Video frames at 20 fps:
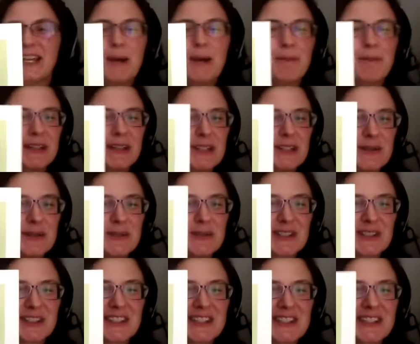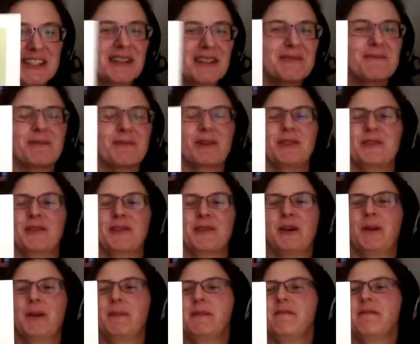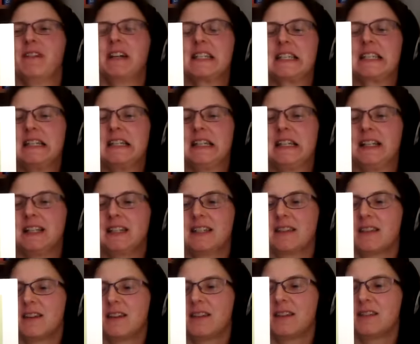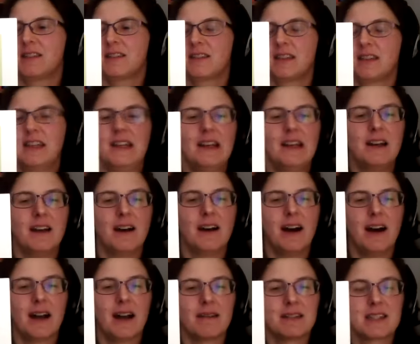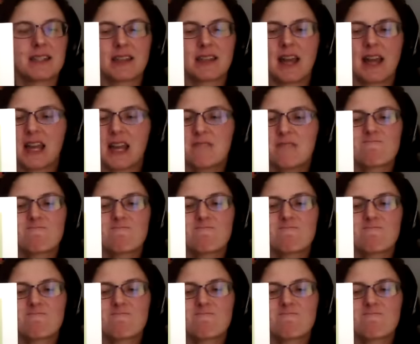But you just don't want your copywriting like this. I would say,